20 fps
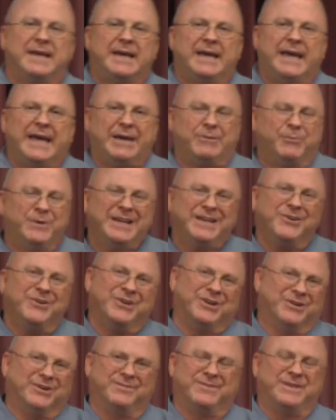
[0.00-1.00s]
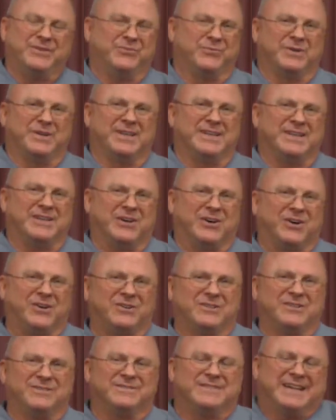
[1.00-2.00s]
And we don't know if he's really
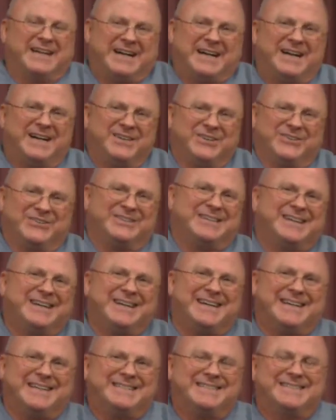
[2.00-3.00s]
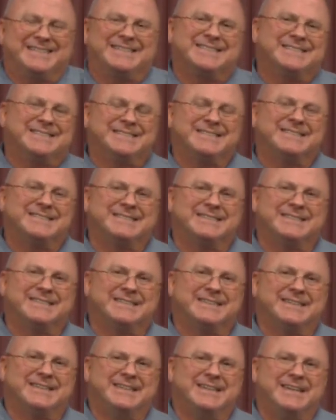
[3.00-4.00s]
called of God or not.
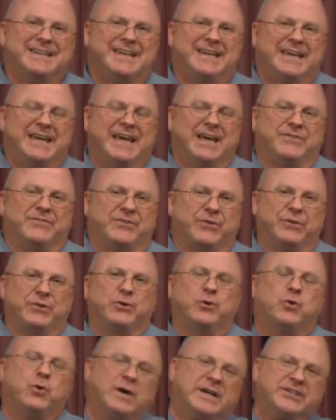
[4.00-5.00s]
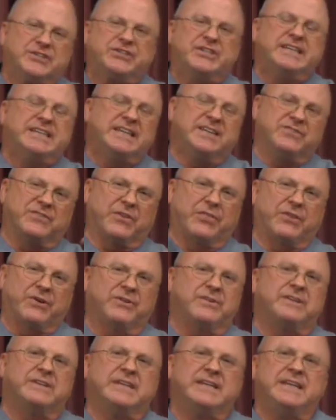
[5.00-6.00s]
And so they're questioning his
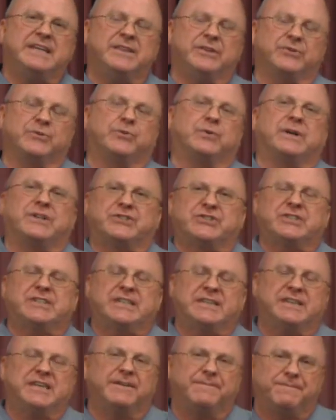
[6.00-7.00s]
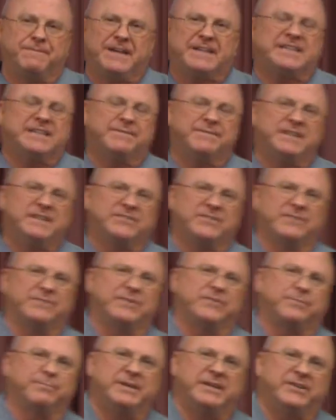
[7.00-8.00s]
authority. They're questioning the effectiveness of
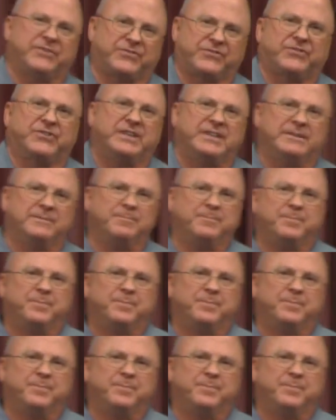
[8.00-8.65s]
his ministry.